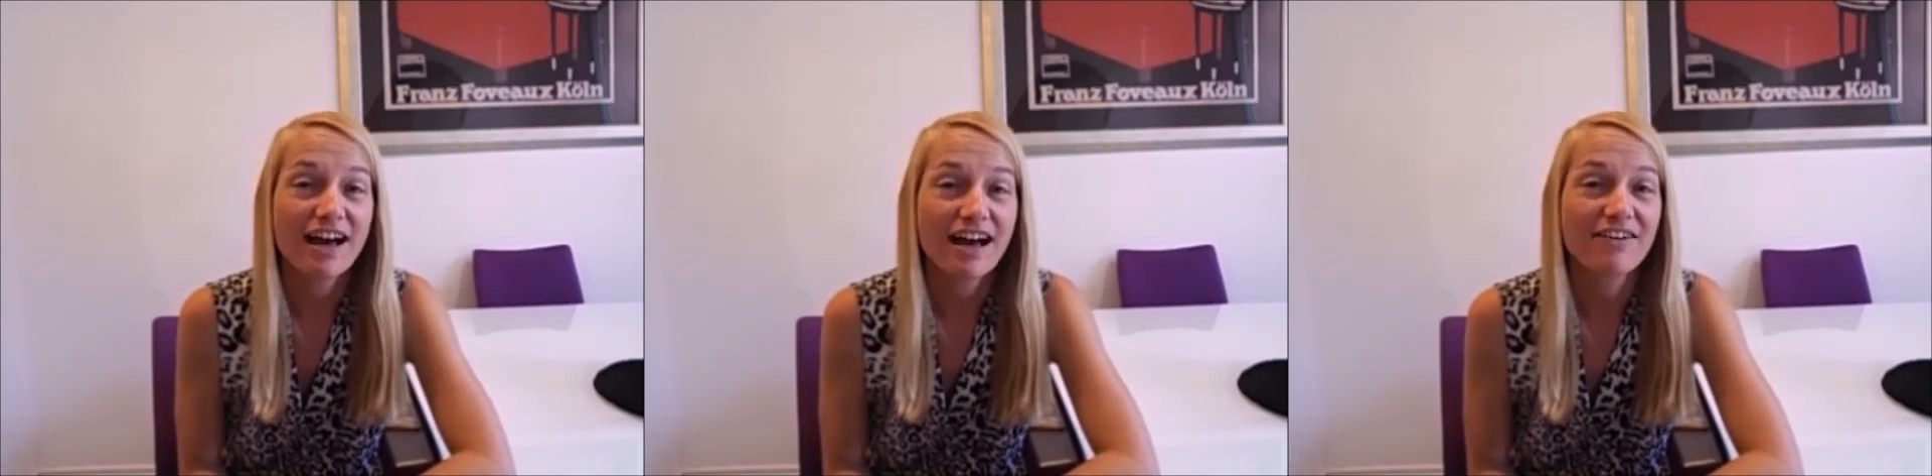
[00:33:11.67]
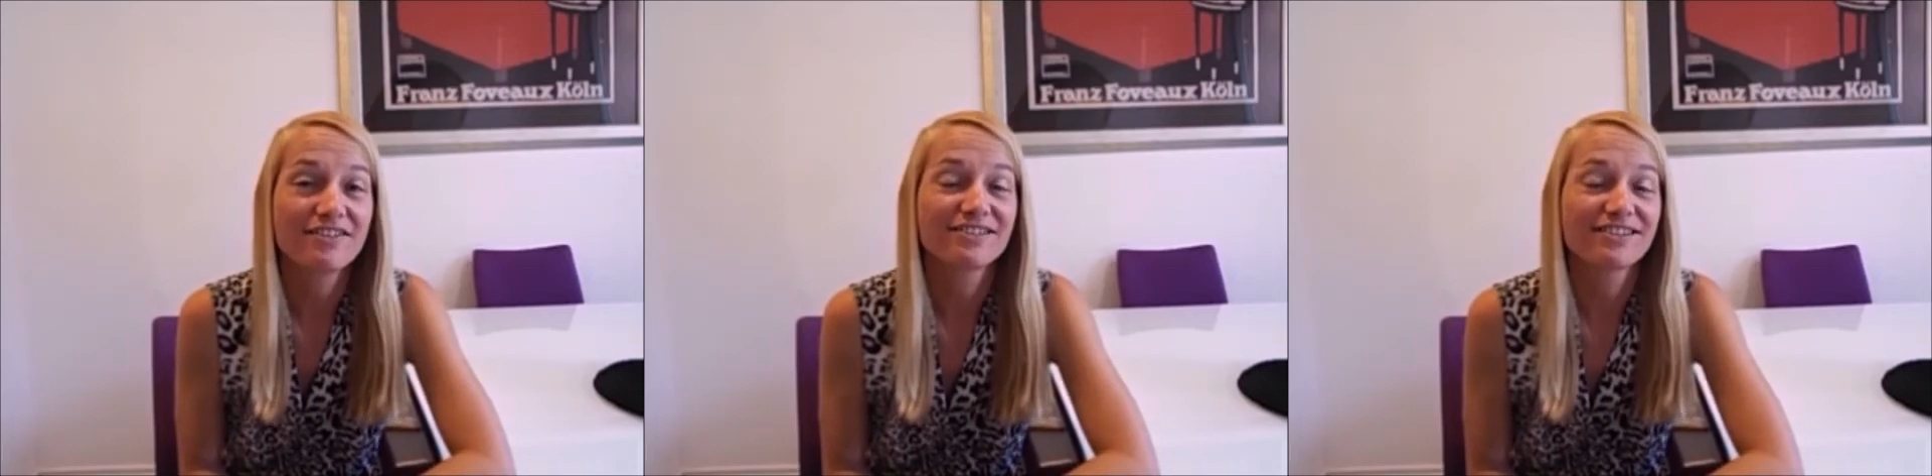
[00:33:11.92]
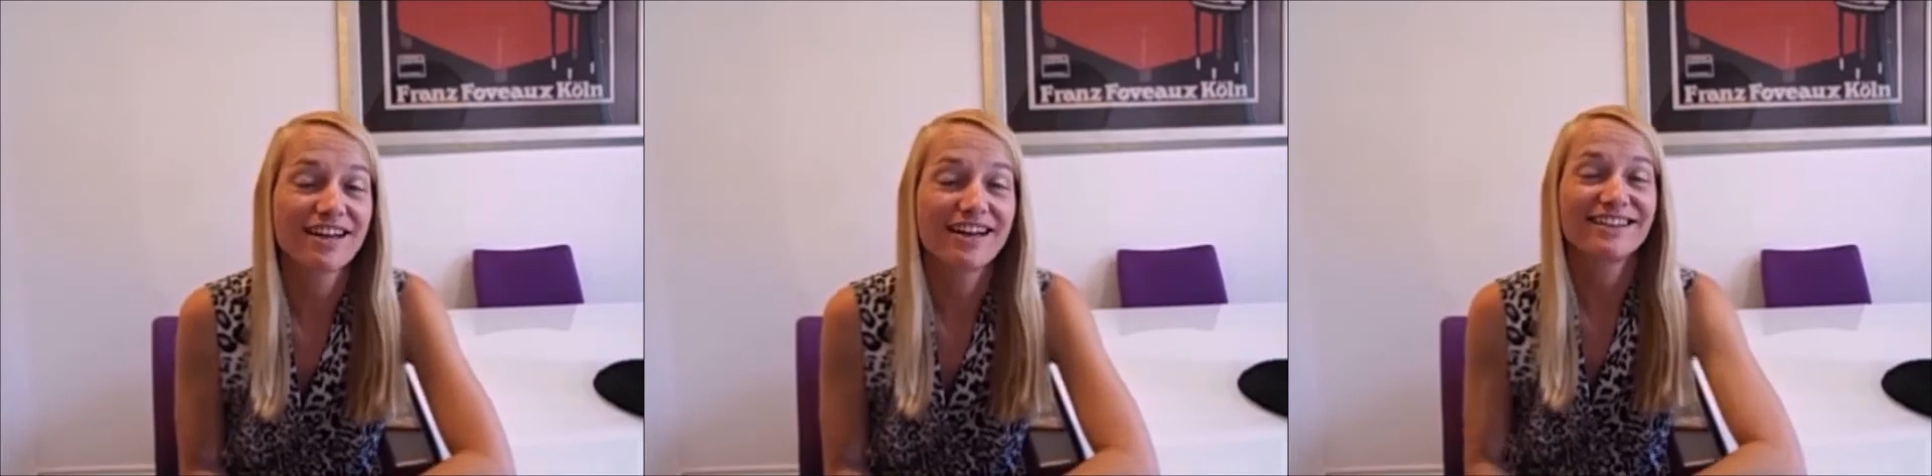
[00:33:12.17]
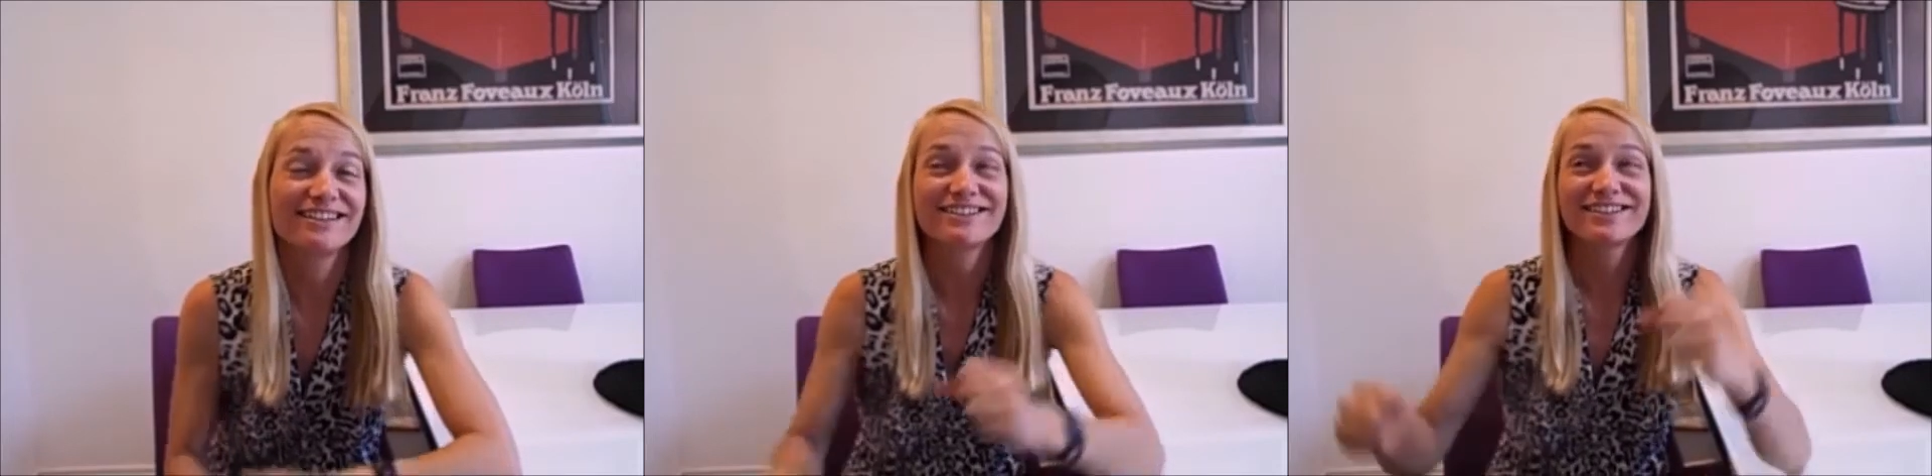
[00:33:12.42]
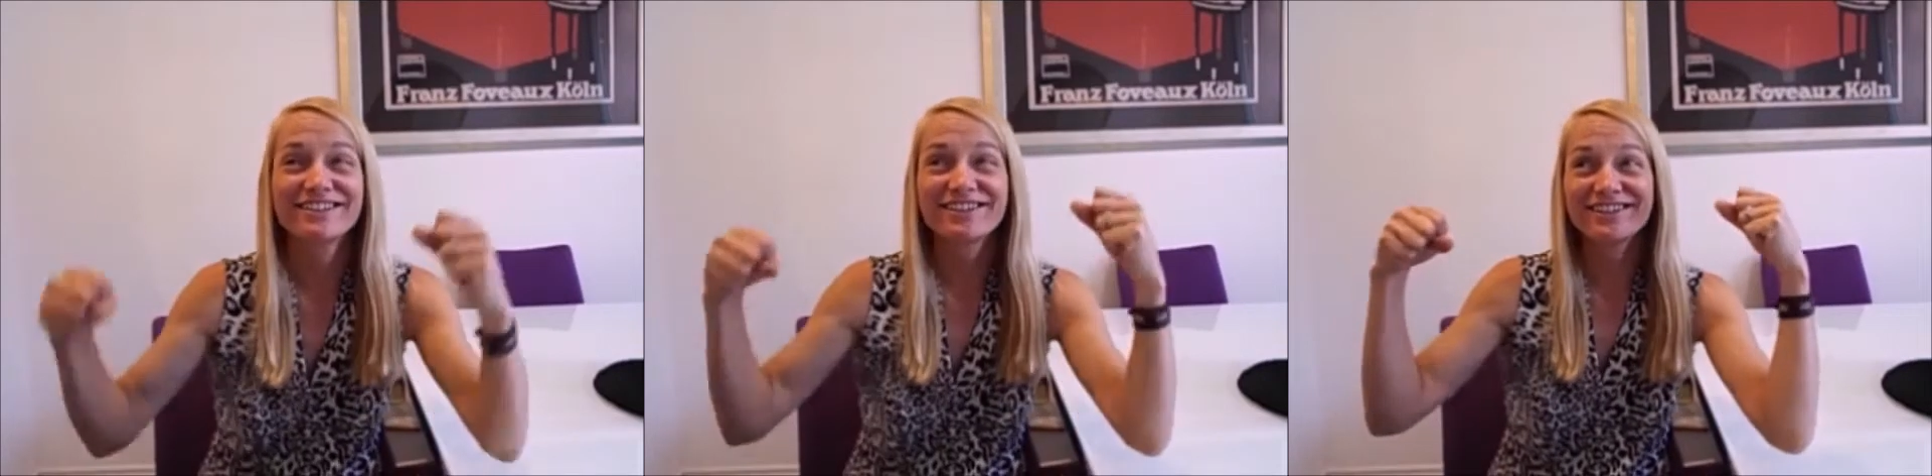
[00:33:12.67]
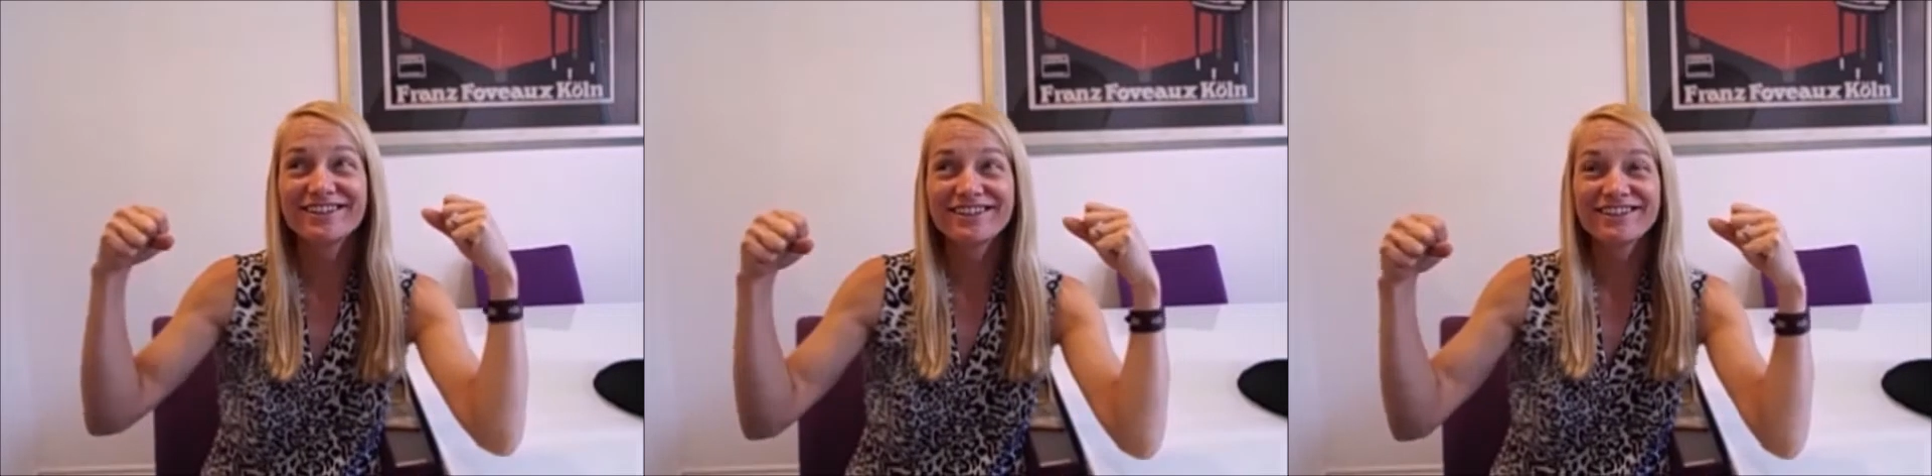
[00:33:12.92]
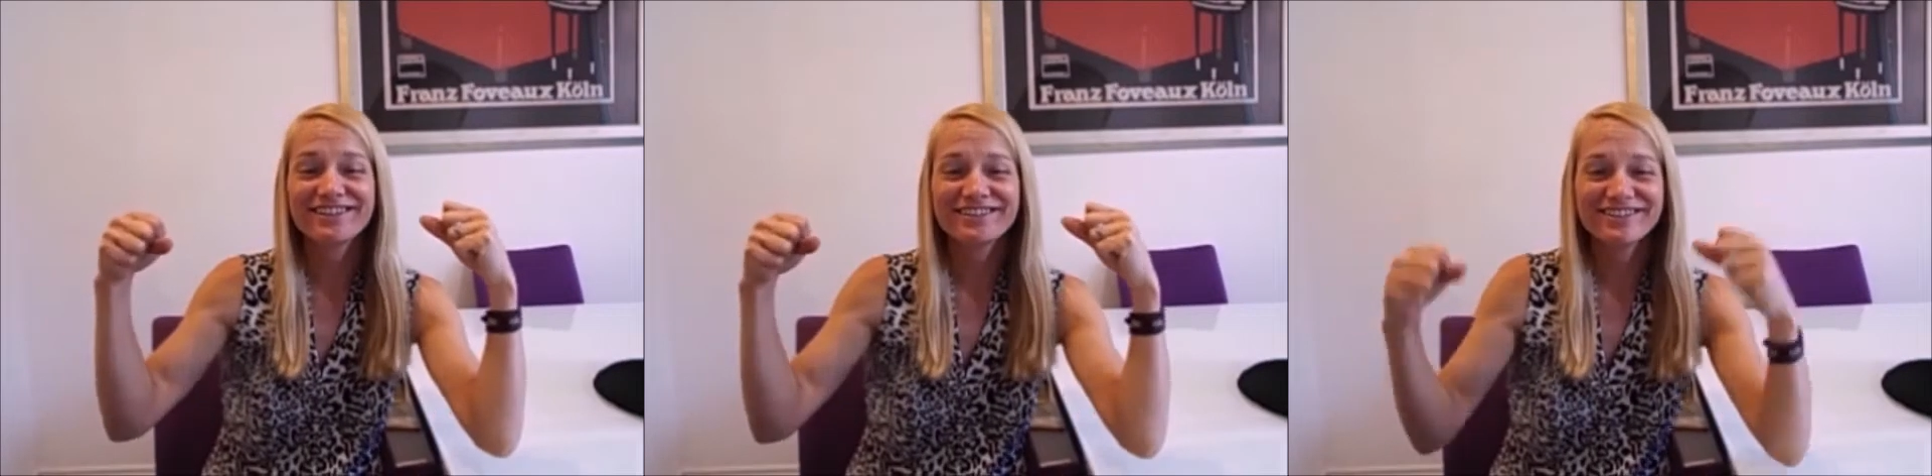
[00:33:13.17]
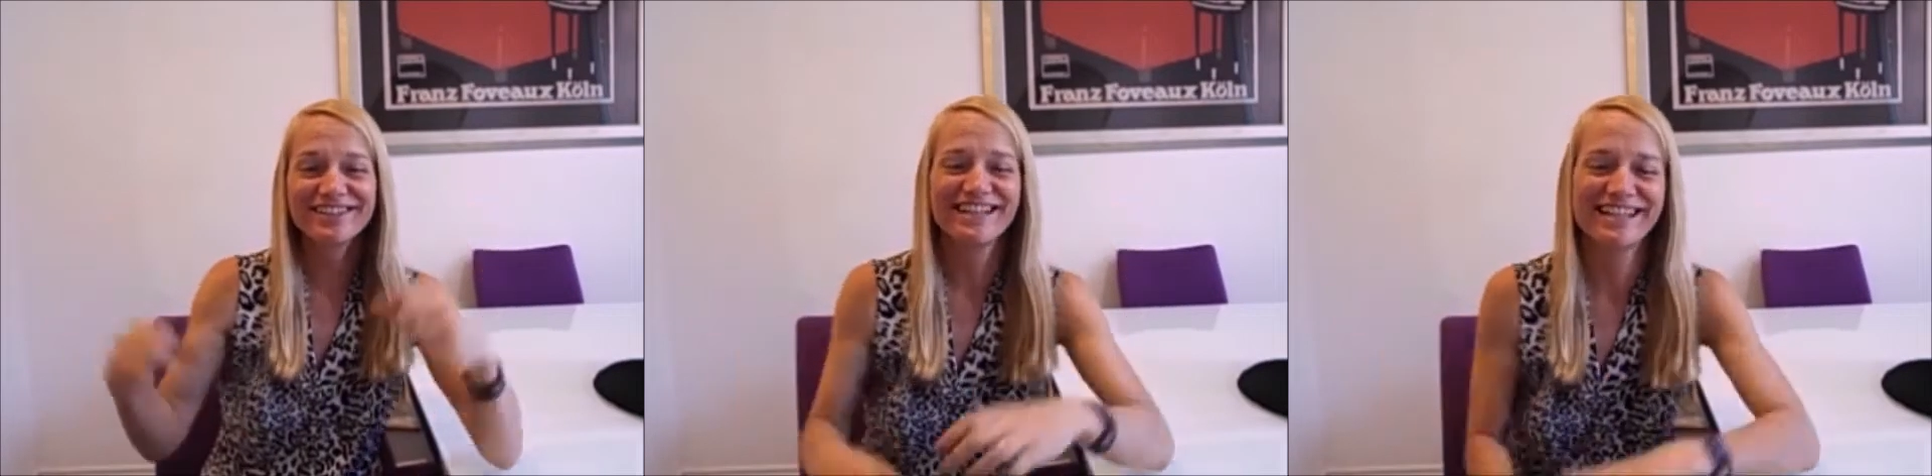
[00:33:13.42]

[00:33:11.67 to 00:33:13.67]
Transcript: I was like, girl,